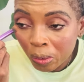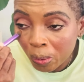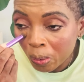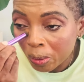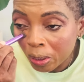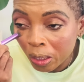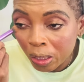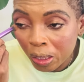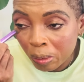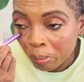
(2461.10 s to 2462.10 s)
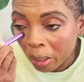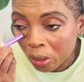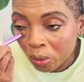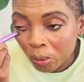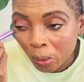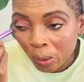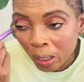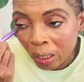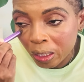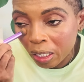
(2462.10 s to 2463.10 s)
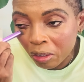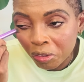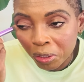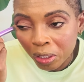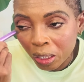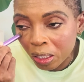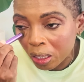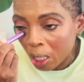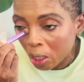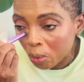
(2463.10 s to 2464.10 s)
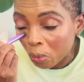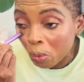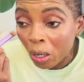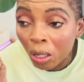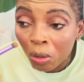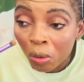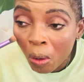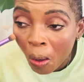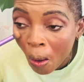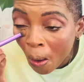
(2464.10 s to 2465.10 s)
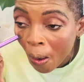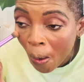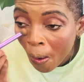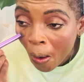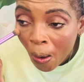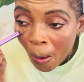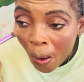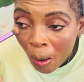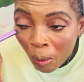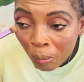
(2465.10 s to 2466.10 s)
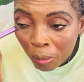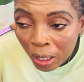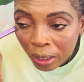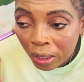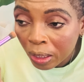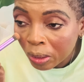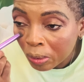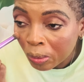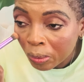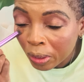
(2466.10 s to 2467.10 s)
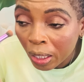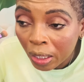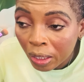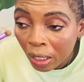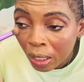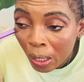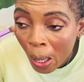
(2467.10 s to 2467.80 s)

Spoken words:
to just make sure that everything is well blended together.